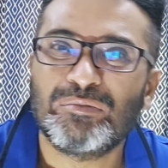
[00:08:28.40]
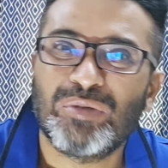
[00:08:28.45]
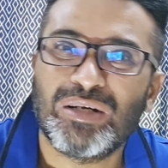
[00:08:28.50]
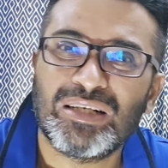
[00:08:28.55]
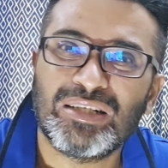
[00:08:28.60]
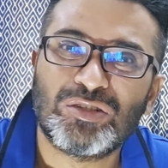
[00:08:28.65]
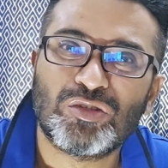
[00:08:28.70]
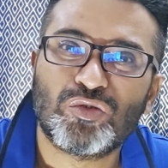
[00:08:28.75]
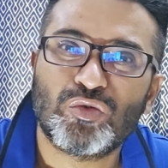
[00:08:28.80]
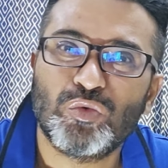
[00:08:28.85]
but
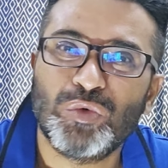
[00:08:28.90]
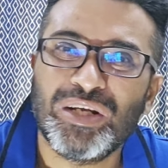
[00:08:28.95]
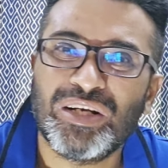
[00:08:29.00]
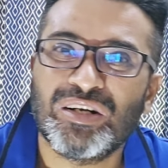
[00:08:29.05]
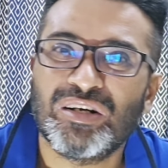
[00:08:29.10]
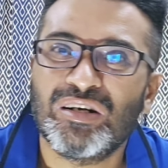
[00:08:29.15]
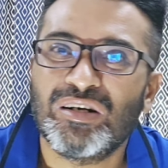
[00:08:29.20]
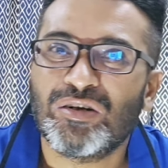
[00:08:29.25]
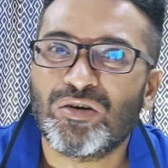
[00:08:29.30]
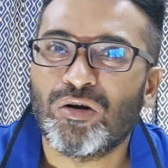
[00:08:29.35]
it's
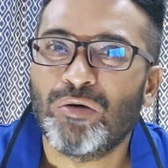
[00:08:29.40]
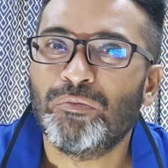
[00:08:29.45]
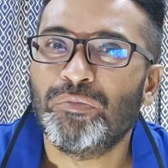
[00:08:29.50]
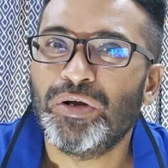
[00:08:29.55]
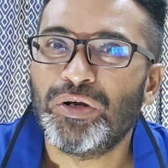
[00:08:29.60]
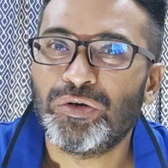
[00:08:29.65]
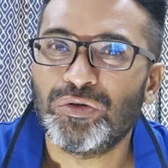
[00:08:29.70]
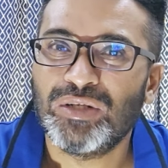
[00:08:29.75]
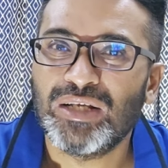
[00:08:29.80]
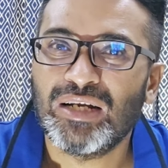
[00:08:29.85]
sweeter
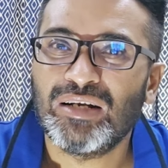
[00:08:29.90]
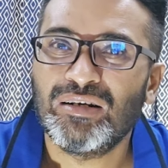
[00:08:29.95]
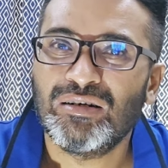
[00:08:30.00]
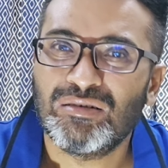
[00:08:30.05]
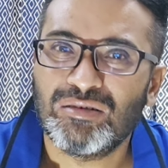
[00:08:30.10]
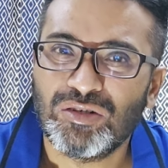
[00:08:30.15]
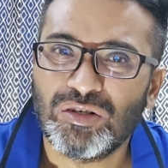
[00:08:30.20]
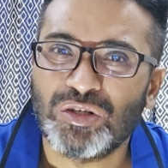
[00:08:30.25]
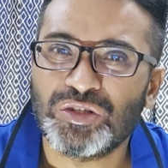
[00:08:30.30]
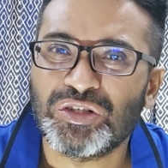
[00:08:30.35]
compared to that.
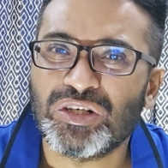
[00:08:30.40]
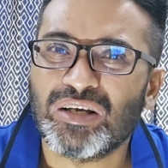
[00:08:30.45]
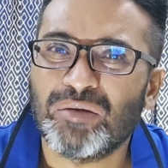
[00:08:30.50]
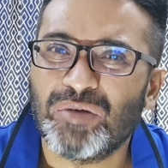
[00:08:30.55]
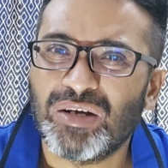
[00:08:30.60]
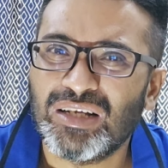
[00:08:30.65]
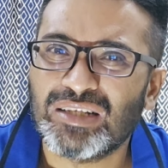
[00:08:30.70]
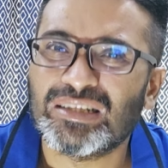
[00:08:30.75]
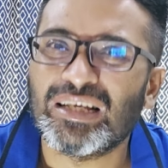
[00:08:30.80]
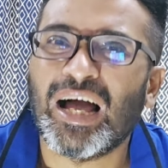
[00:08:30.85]
Dolce &
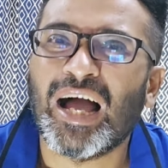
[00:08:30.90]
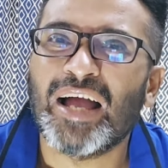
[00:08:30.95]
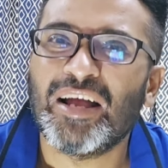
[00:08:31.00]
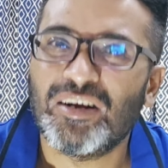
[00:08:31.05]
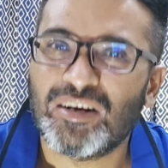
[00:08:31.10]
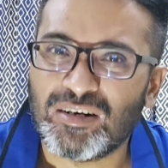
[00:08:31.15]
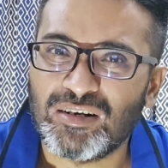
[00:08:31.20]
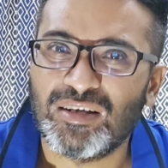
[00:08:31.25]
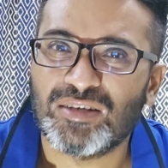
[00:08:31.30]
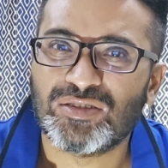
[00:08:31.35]
Gabbana is
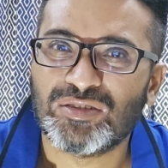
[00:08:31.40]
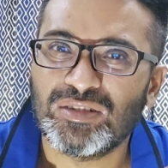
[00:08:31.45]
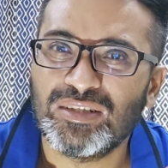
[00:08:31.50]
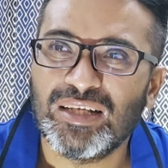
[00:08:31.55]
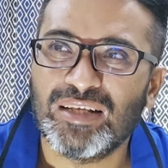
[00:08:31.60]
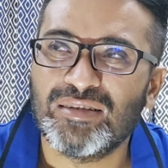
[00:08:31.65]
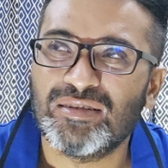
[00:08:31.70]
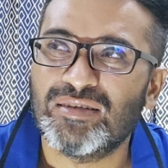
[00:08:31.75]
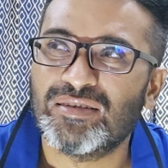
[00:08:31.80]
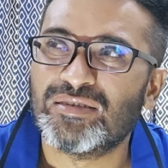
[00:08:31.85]
higher class
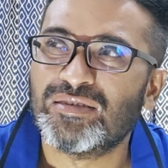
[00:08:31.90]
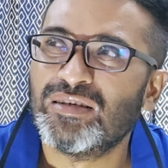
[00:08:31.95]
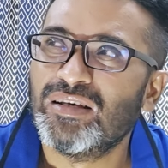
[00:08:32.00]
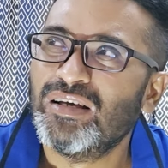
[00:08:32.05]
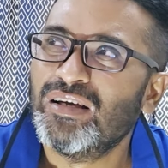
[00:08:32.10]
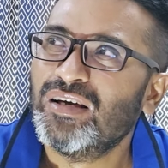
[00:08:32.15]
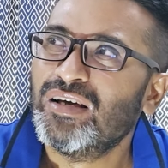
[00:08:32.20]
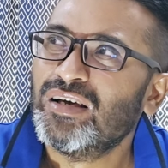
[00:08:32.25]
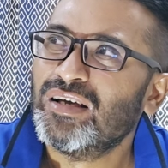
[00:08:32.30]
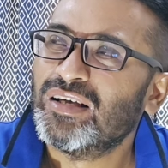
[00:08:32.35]
than this.
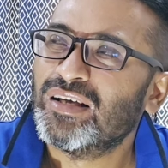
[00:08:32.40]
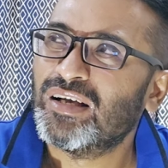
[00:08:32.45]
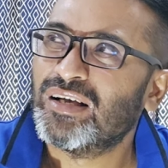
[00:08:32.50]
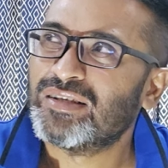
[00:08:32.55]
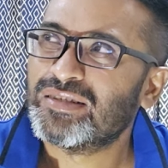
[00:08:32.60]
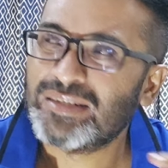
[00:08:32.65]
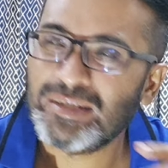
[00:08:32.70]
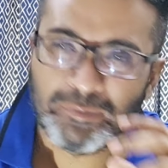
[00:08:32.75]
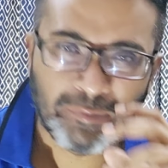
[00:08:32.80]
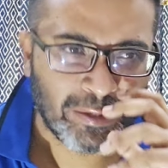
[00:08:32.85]
Uh,
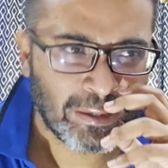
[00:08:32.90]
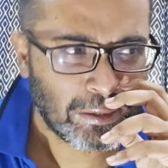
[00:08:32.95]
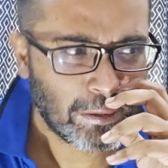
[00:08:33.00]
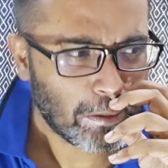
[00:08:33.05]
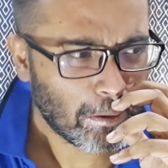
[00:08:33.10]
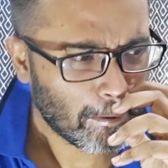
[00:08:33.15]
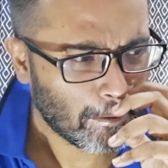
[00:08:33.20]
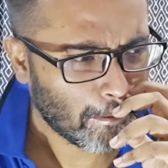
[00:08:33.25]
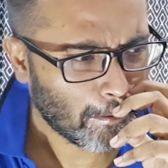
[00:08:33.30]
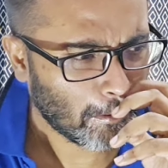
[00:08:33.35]

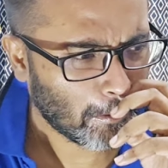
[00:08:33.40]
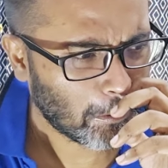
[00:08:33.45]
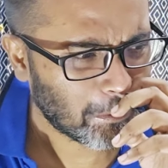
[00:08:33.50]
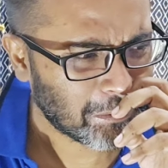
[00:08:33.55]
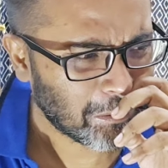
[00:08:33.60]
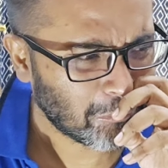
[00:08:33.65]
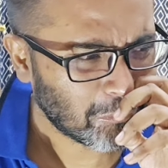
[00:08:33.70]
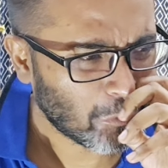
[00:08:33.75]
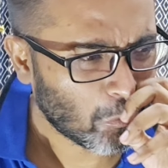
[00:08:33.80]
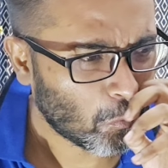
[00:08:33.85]
similar,
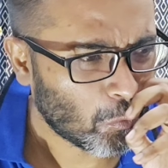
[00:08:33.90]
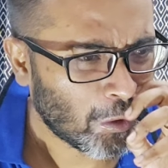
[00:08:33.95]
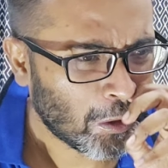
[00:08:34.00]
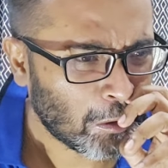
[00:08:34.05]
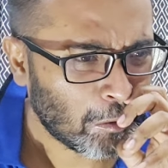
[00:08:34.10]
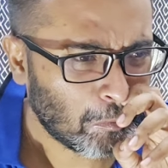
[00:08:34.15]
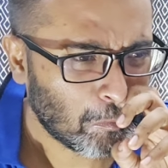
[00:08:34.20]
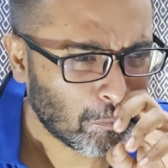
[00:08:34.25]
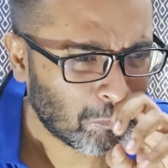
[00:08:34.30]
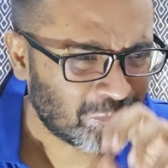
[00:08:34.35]
some of the
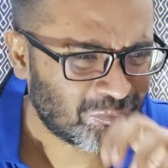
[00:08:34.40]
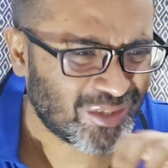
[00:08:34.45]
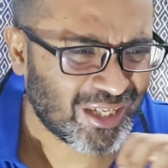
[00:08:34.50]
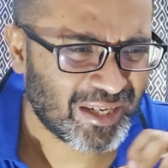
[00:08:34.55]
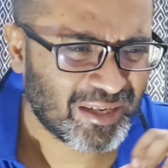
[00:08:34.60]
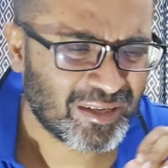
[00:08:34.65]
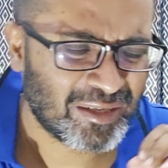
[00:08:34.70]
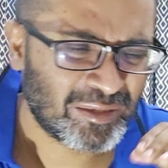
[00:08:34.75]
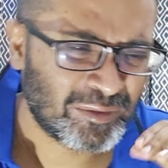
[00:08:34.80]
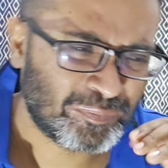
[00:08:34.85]
warm,
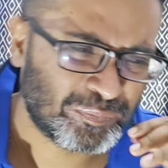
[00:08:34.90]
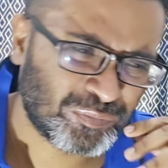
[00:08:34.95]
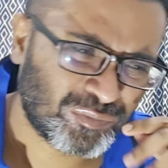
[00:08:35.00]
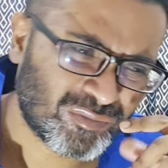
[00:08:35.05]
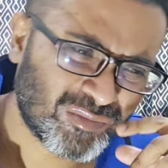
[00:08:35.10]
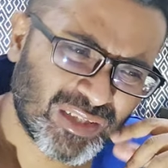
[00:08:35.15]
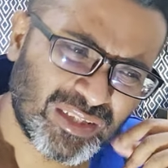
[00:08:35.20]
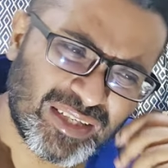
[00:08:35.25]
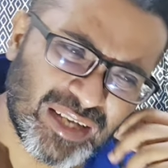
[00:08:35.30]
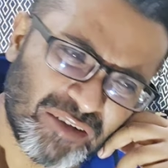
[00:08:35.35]
like uh,
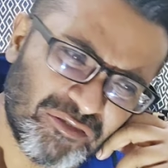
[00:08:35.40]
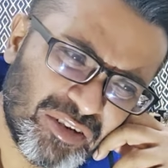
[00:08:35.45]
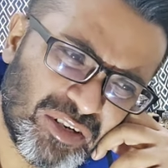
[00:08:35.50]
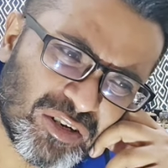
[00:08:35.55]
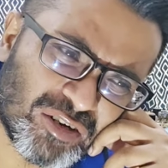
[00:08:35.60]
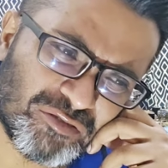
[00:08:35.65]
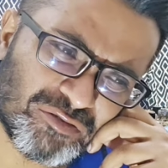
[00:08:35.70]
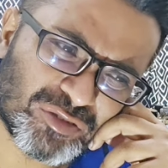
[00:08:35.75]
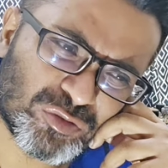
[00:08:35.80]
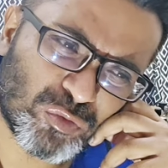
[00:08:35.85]

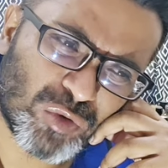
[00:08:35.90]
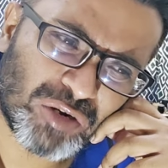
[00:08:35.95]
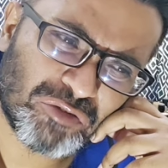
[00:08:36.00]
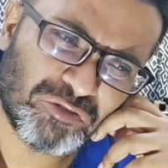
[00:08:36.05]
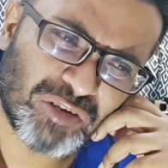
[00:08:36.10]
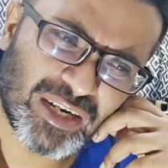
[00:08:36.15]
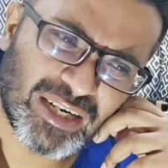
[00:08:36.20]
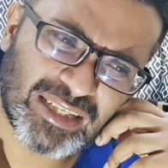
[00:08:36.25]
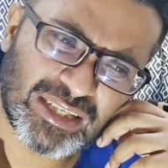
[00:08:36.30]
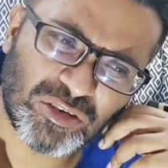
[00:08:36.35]
Davidoff's one
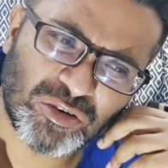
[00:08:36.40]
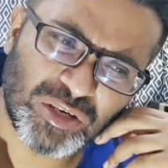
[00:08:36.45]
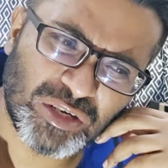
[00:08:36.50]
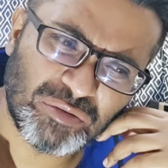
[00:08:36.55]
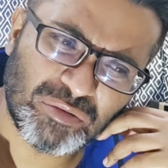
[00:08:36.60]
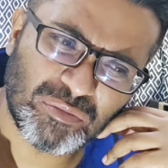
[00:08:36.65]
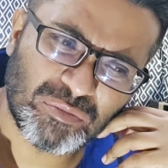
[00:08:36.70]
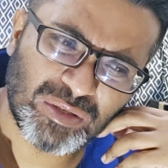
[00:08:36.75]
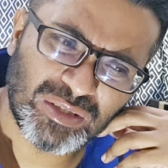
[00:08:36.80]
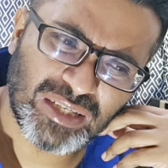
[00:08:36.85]
fragrance. I don't
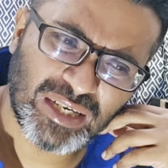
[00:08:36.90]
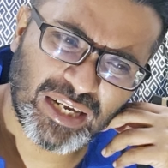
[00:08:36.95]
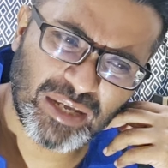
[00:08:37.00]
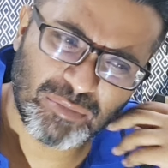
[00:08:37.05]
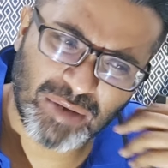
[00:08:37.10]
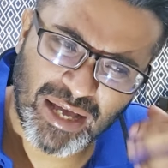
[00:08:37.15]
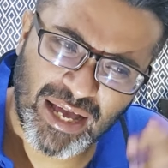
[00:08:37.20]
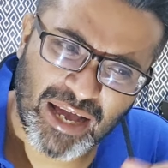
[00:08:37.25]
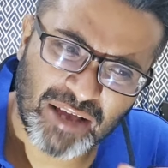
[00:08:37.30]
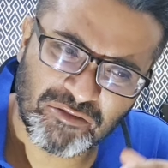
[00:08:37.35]
remember the name.
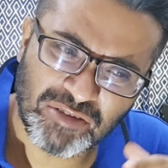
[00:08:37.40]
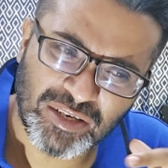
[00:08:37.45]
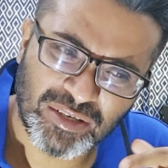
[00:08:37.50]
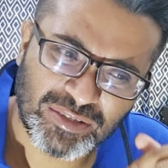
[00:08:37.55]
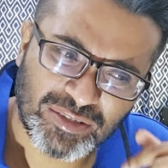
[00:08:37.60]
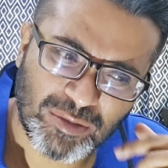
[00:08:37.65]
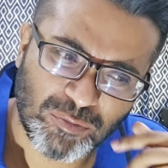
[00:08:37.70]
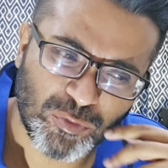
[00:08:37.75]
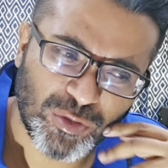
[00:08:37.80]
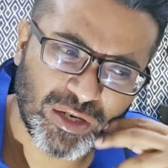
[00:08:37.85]
I have it
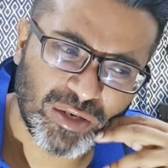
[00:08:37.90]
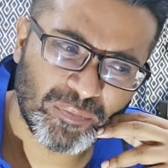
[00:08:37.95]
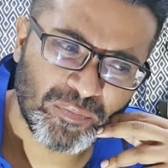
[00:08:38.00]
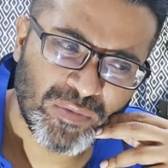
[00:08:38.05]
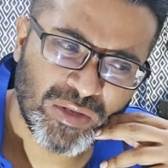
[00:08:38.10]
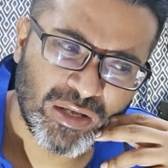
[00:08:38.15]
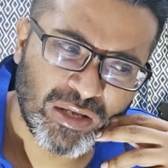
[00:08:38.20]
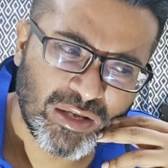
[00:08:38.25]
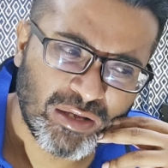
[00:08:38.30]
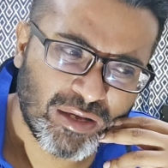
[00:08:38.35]
somewhere.
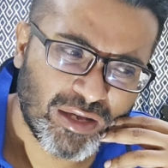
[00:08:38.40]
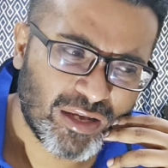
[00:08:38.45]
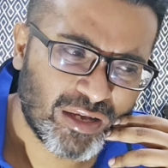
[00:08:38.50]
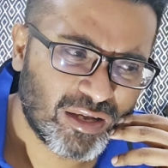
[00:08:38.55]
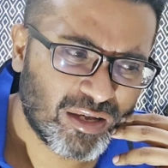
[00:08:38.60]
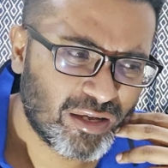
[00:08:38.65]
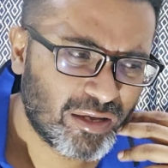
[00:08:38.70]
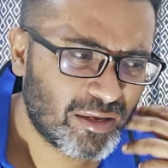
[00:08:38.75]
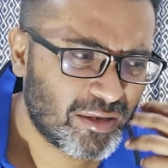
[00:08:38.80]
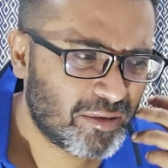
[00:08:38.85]

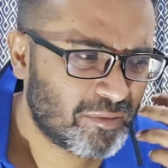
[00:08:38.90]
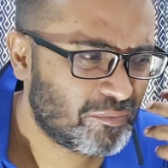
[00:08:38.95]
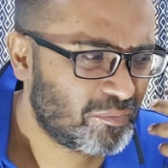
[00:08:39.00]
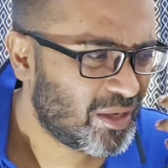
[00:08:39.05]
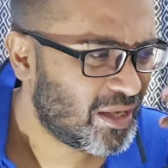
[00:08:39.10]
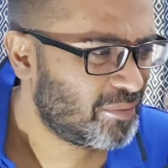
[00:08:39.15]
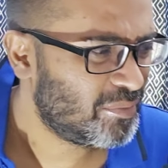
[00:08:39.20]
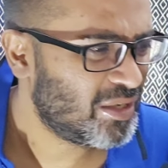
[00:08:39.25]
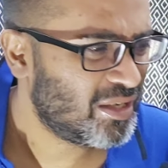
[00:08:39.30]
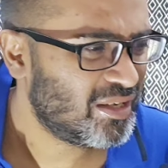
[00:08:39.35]
Uh,
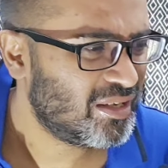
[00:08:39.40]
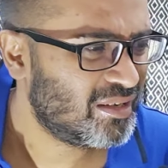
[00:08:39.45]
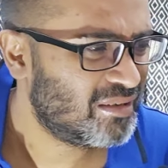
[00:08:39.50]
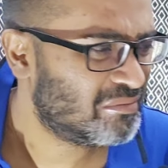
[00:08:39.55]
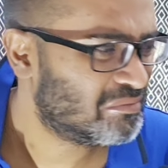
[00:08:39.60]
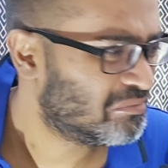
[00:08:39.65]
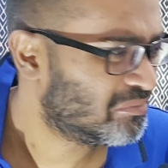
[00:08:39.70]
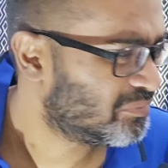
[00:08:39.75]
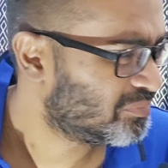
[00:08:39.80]
maybe